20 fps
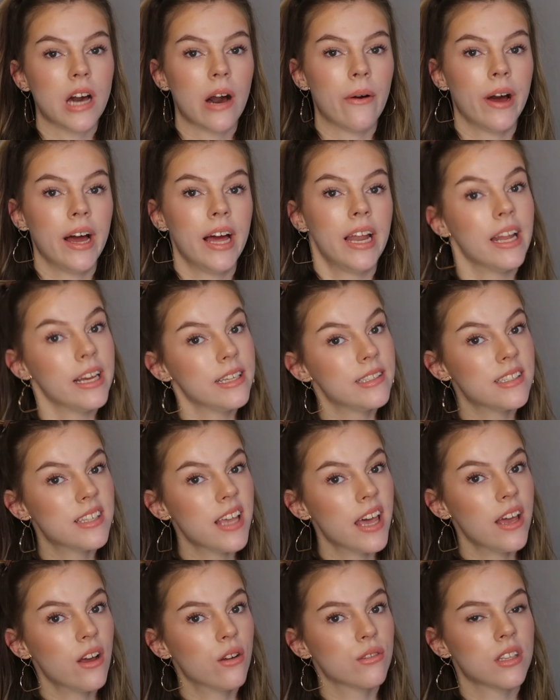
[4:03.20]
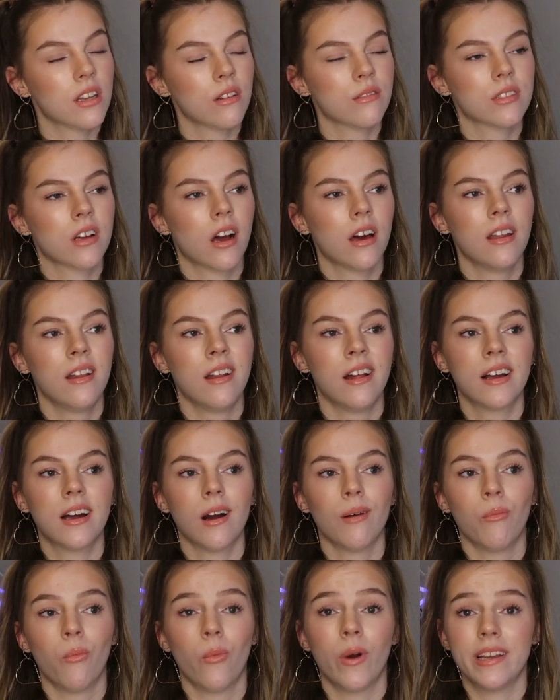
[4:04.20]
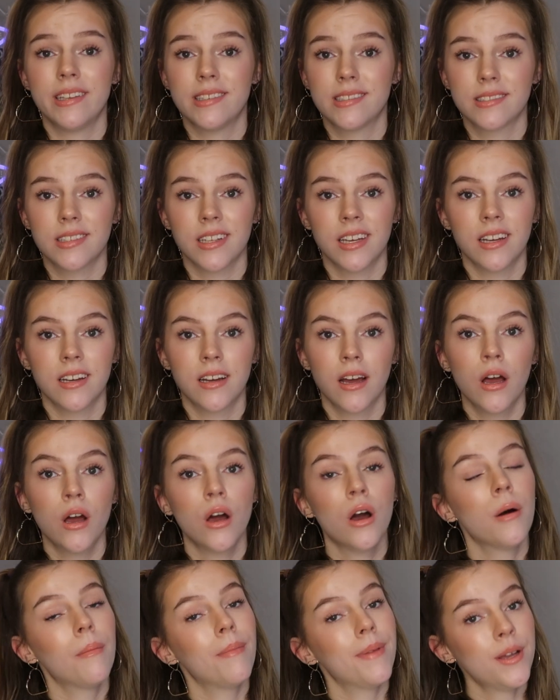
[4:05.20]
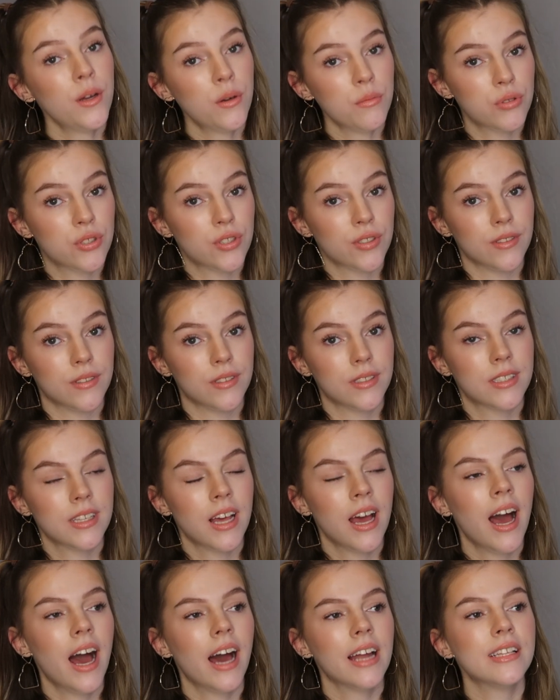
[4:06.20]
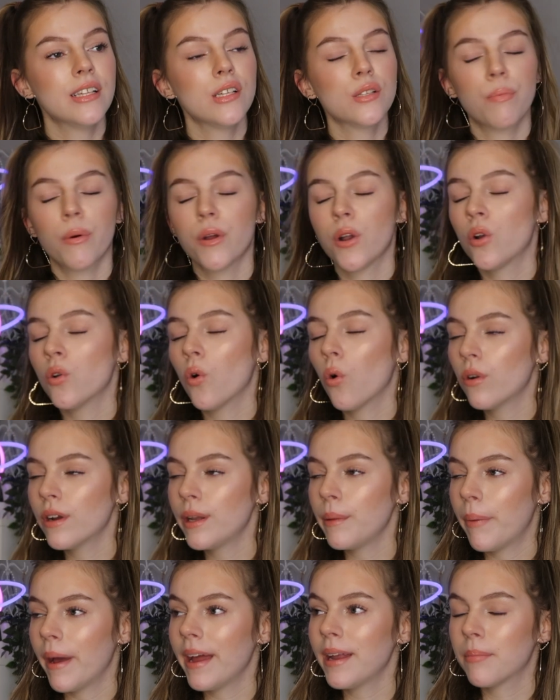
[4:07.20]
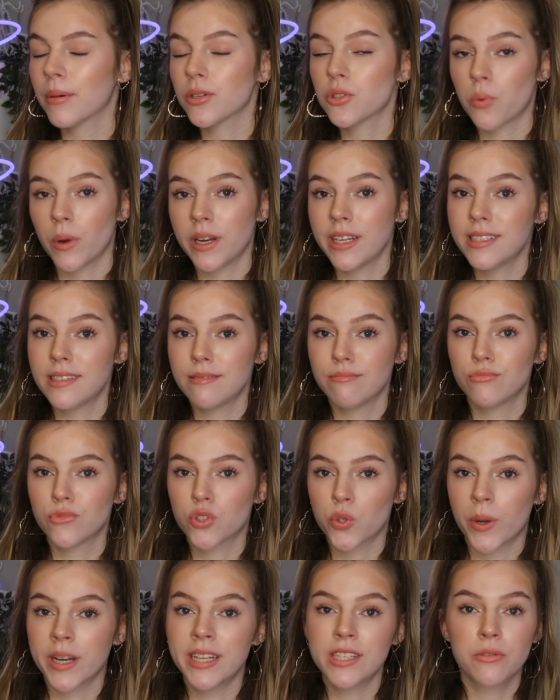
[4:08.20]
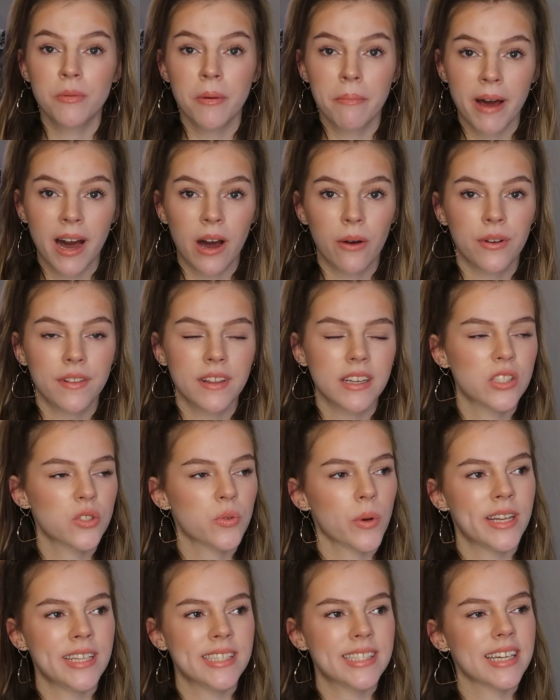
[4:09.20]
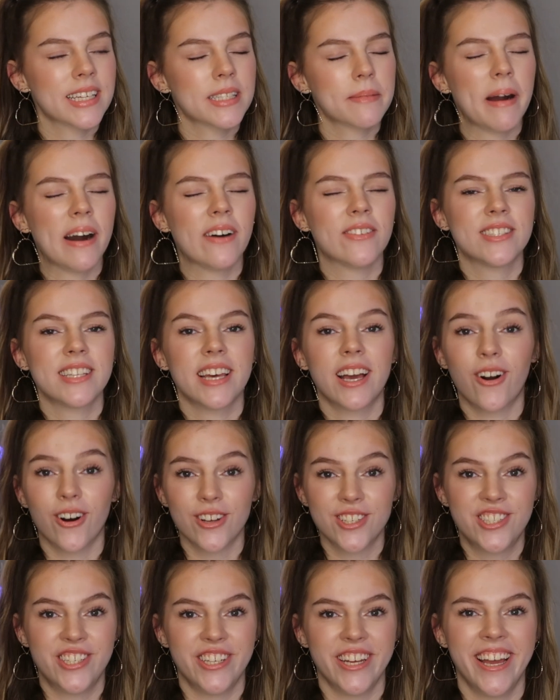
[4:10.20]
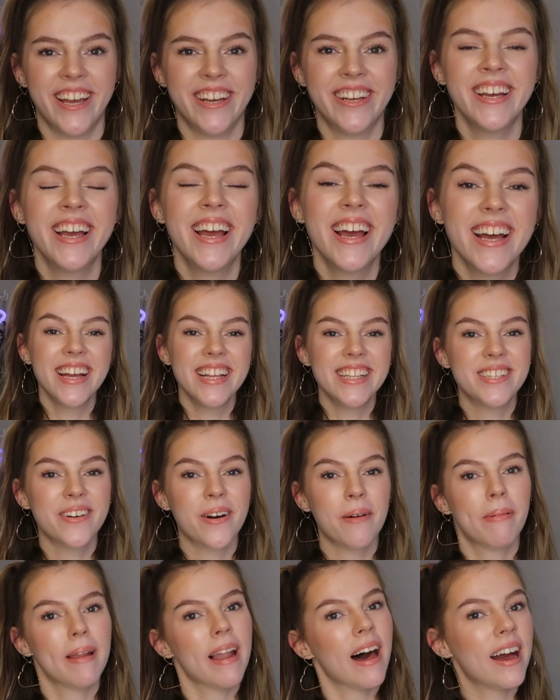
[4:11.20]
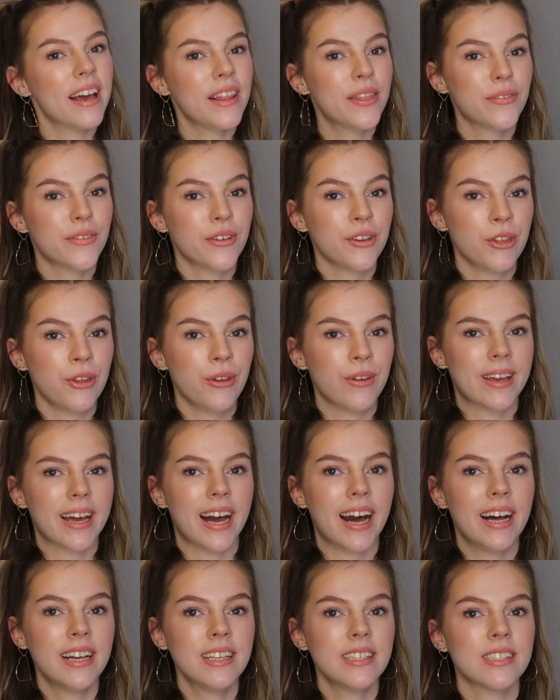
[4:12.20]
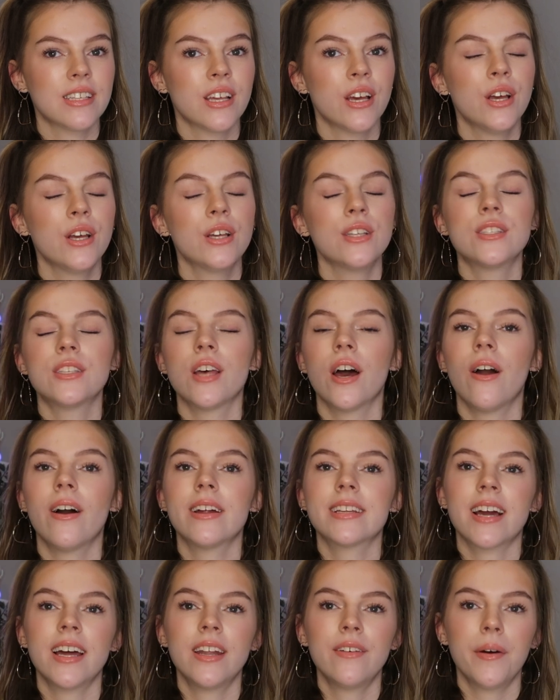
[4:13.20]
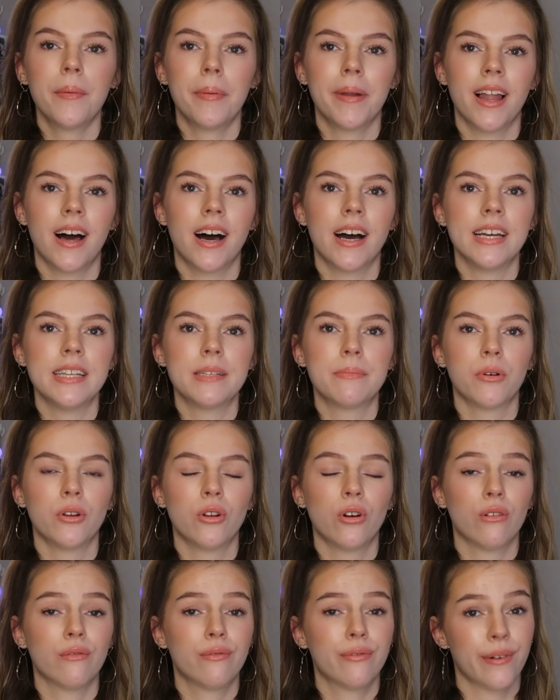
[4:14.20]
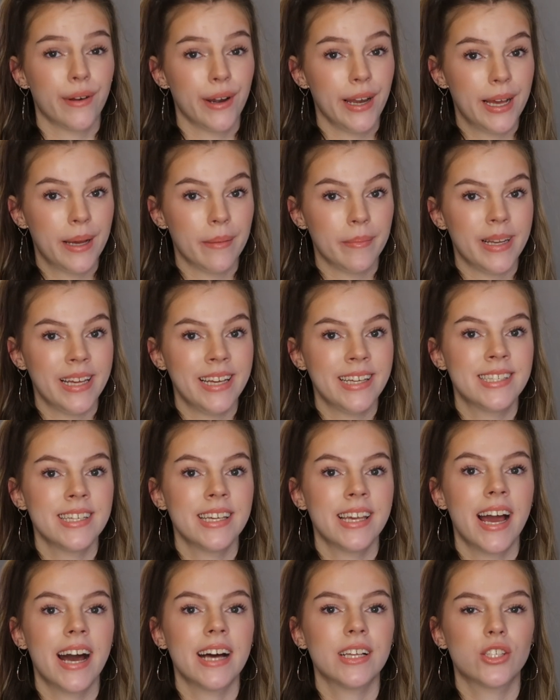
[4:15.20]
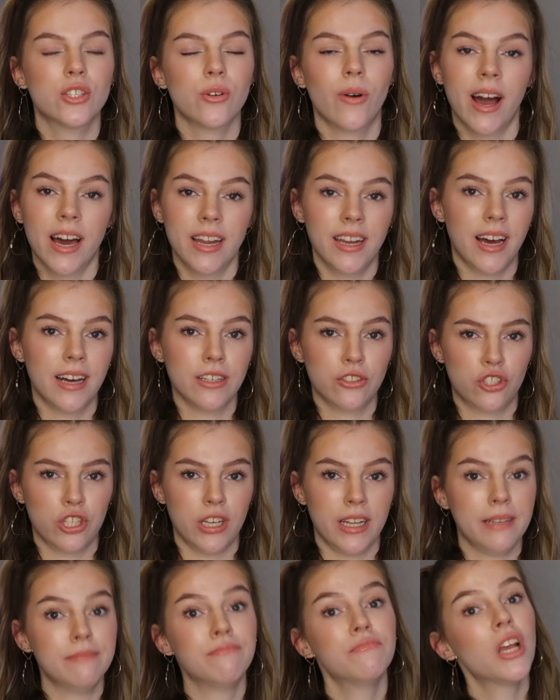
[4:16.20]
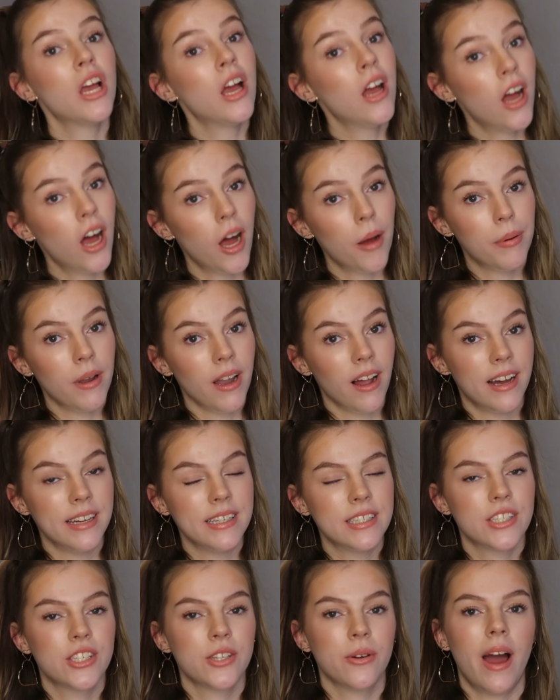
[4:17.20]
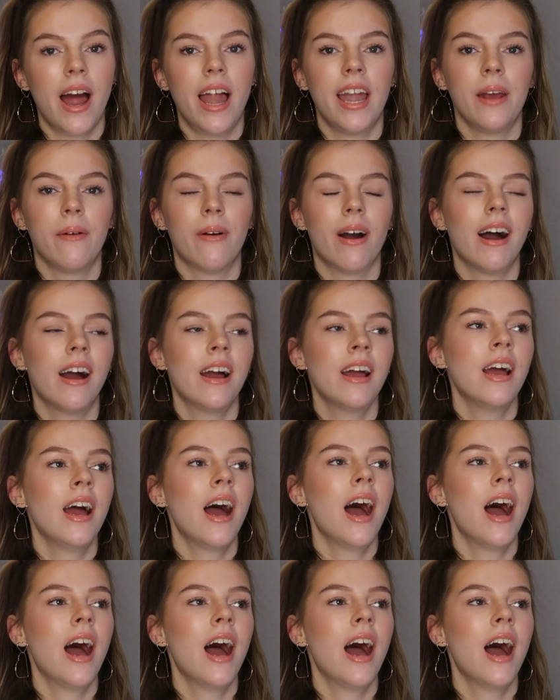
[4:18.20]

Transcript: out at a later date, because then I was kind of I'm wasting my options. And at this point I'd already paid my £20 something, I think it's £26 it costs you to apply through UCAS. So I'd kind of applied but not fully completed it yet, so I hadn't actually applied to anywhere.